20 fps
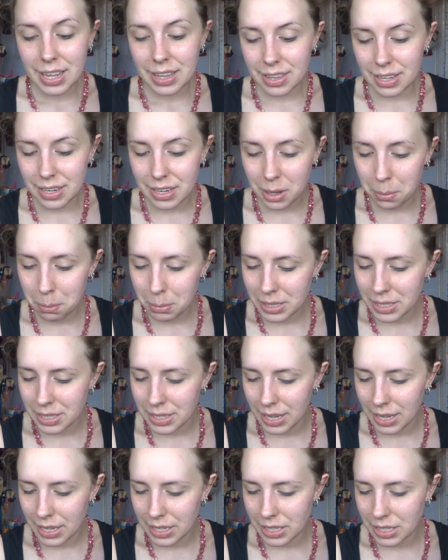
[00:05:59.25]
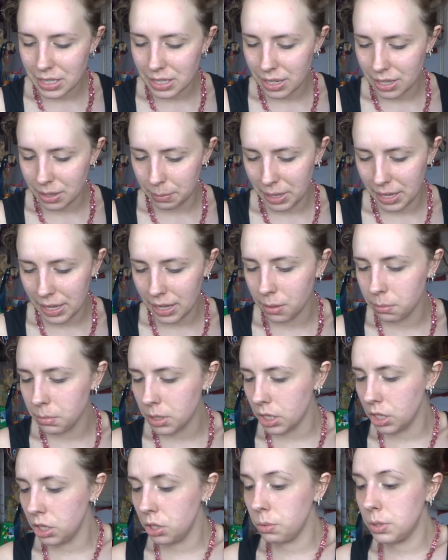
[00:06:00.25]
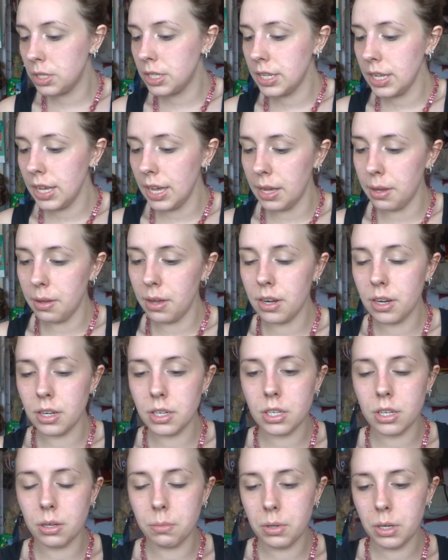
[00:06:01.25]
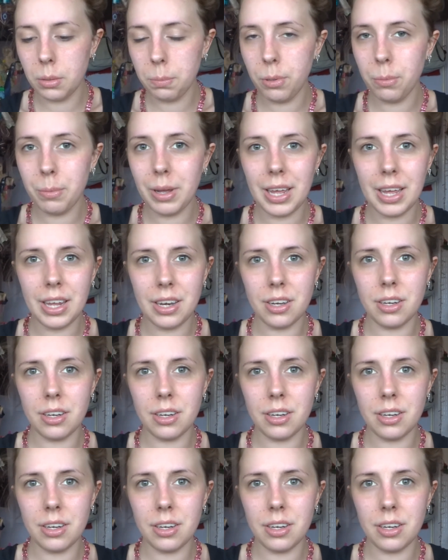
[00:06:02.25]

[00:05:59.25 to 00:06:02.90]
that number 6 becomes, and you'll see it, and I'm going to put my hand